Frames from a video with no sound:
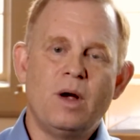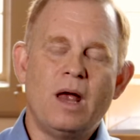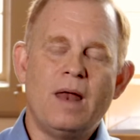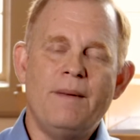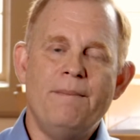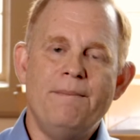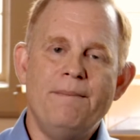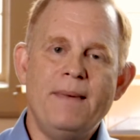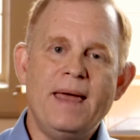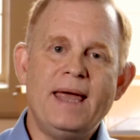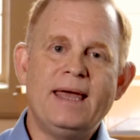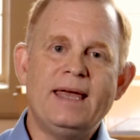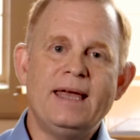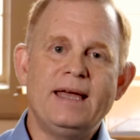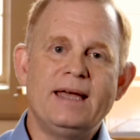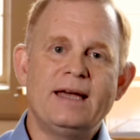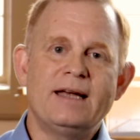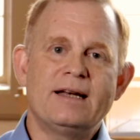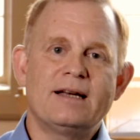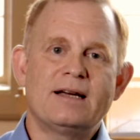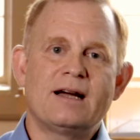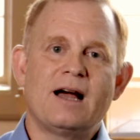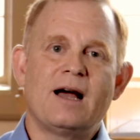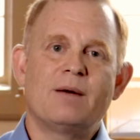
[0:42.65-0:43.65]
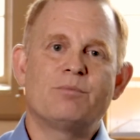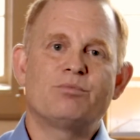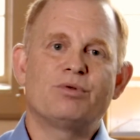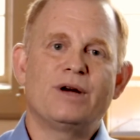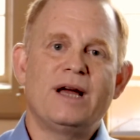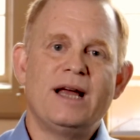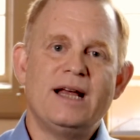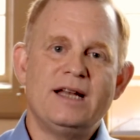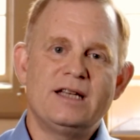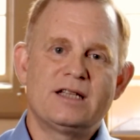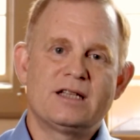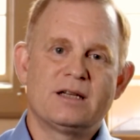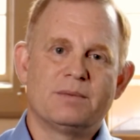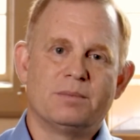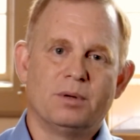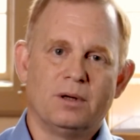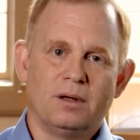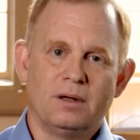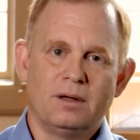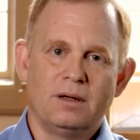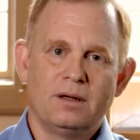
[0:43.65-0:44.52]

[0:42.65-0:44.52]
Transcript: and making it comprehensible